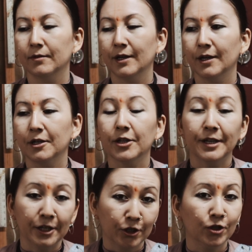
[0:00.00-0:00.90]

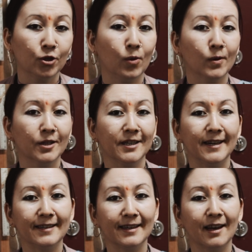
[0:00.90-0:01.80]
inclination towards
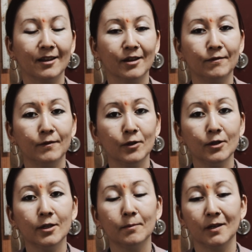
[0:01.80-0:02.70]
eating other
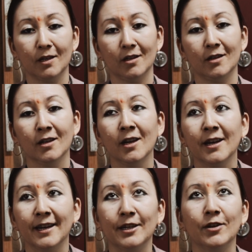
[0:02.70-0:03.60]
foods, because
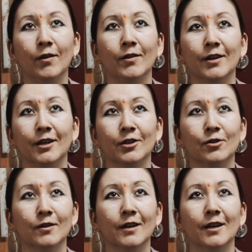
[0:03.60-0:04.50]
eating only
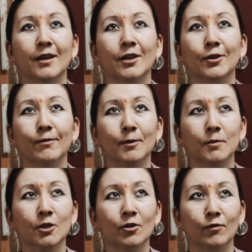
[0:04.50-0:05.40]
khichdi, you will
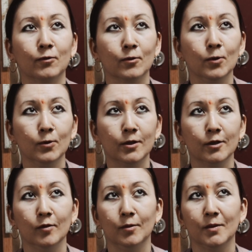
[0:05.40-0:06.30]
miss your fruits, you
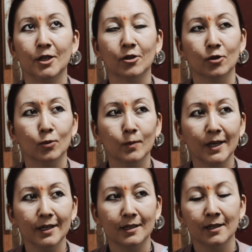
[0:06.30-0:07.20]
will miss your
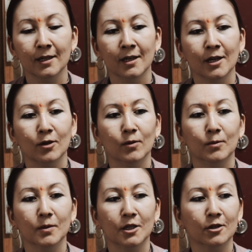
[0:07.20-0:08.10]
sweets, you will
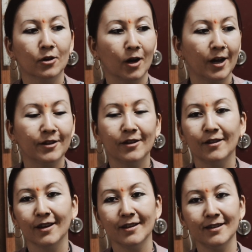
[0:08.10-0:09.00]
miss your other
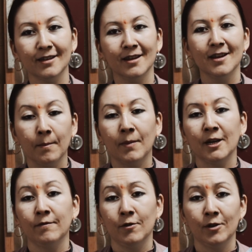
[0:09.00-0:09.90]
things. But
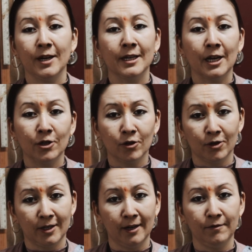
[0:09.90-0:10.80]
if you engage
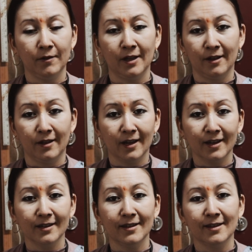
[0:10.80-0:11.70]
yourself with the
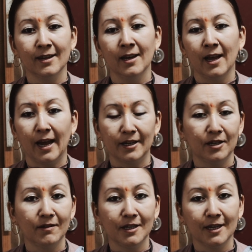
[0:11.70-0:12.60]
things,
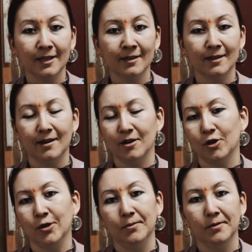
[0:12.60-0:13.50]
activities, then
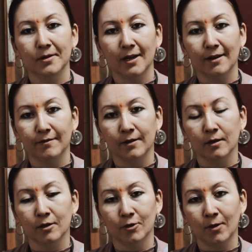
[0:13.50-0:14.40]
you won't have
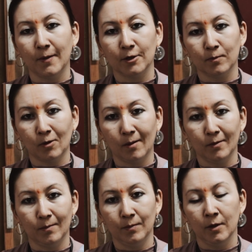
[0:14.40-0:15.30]
so much
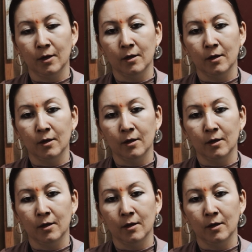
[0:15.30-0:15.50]
problem.